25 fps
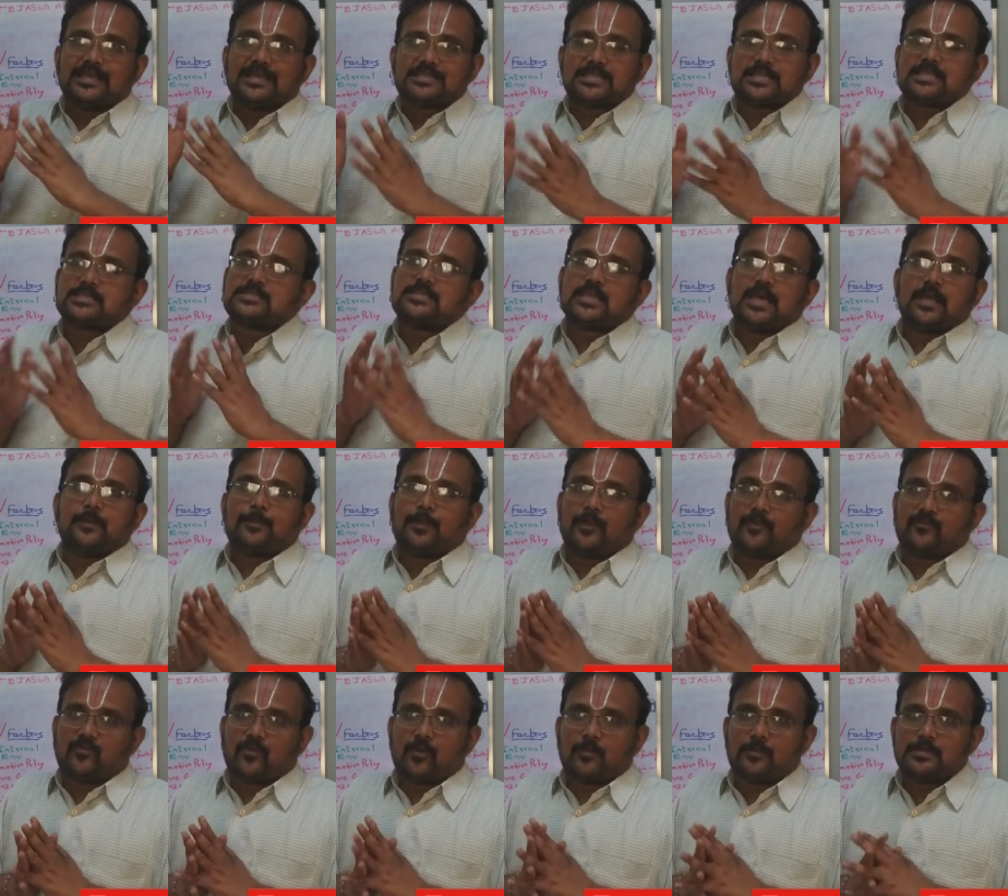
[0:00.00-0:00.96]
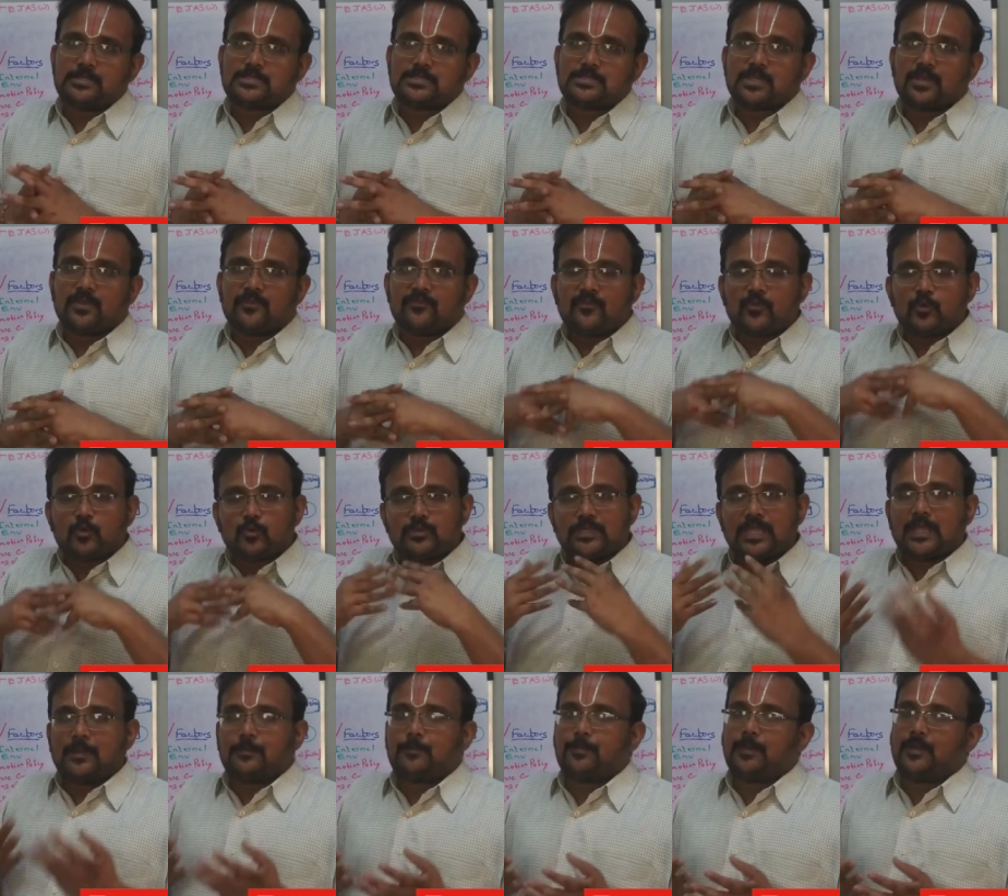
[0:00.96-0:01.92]
assess their performance, review
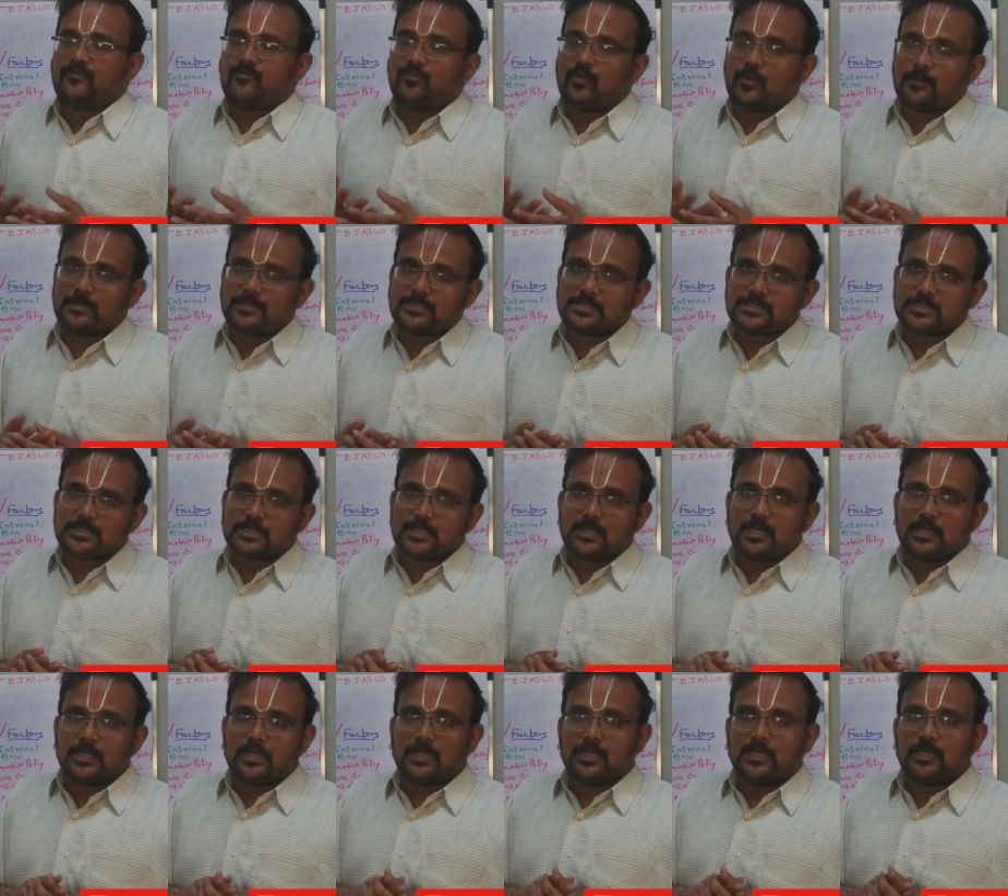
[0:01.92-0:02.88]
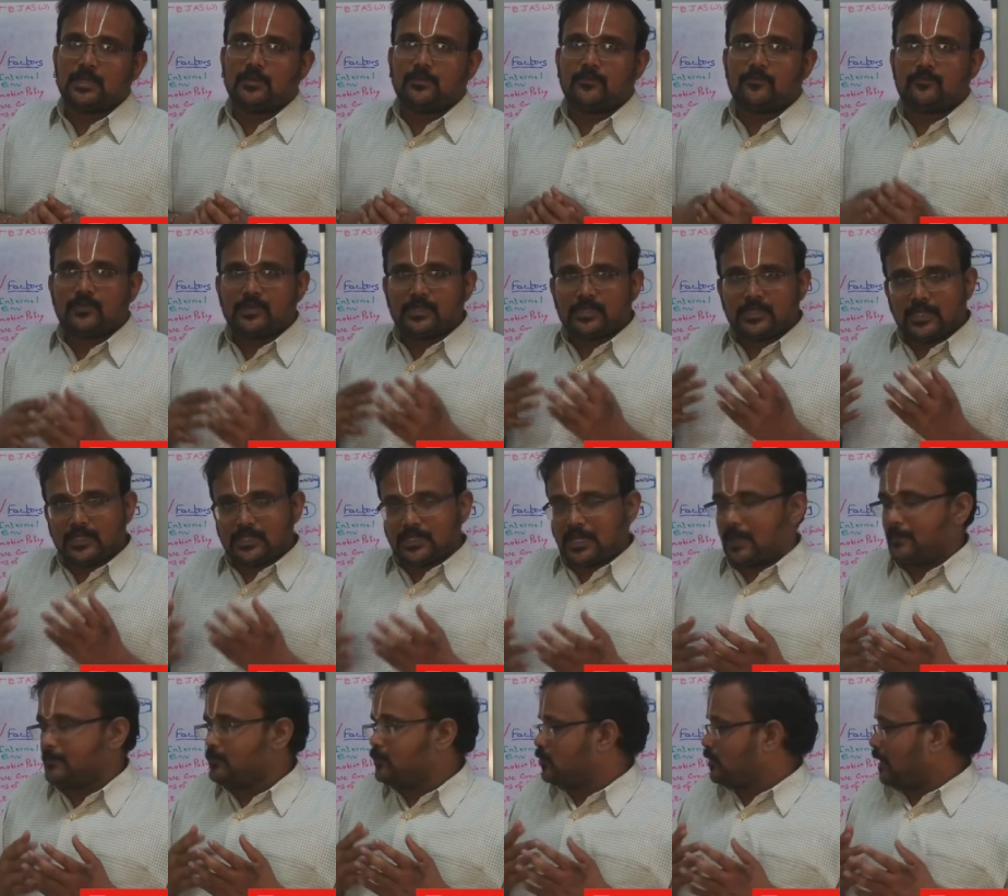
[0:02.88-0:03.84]
their performance within
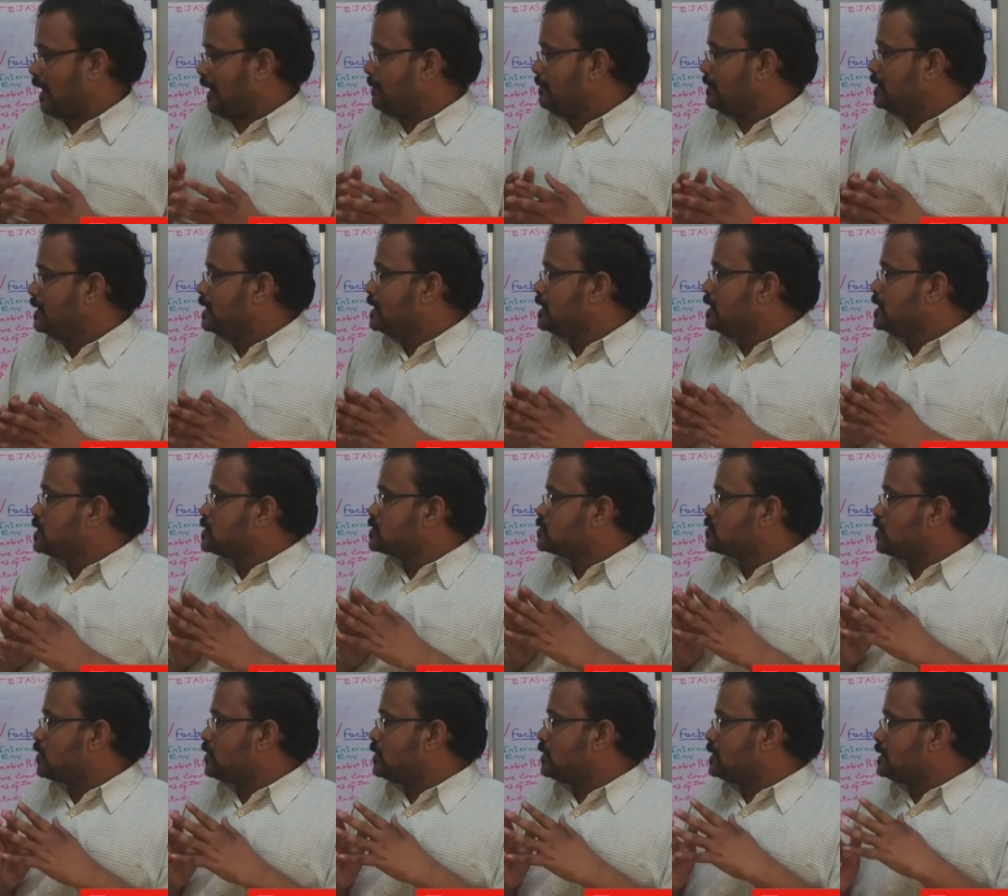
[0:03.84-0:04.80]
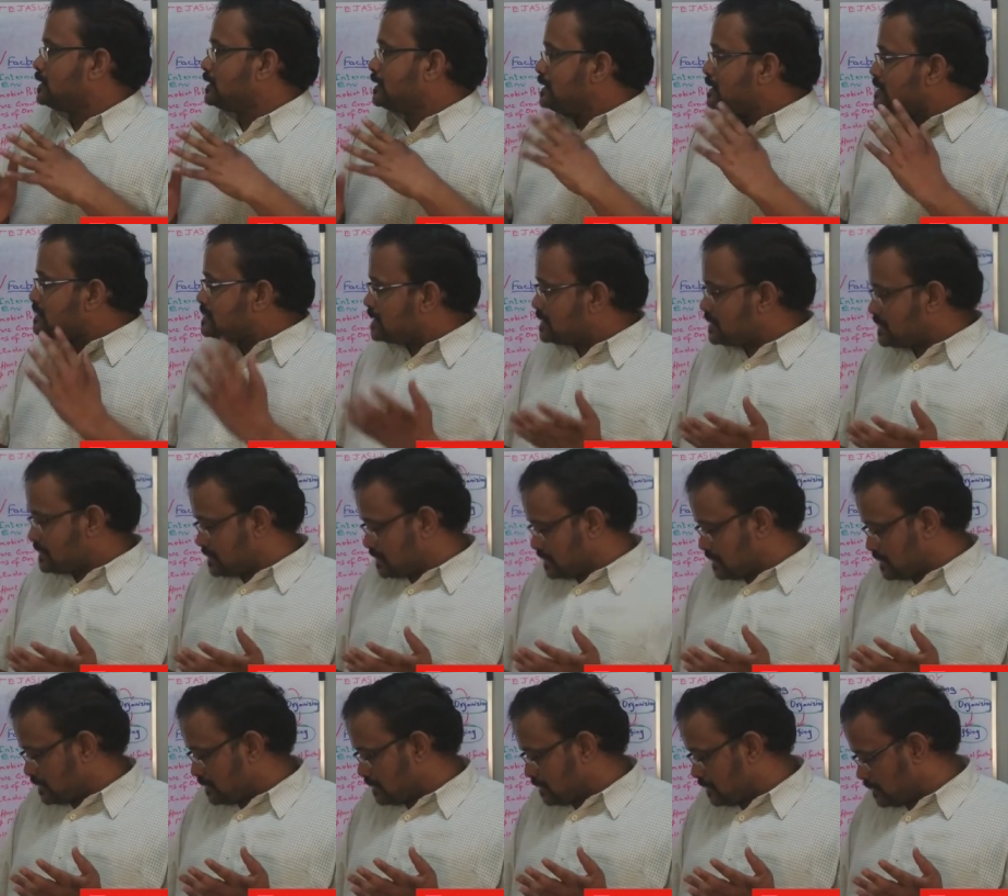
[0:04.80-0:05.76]
time to time. So this is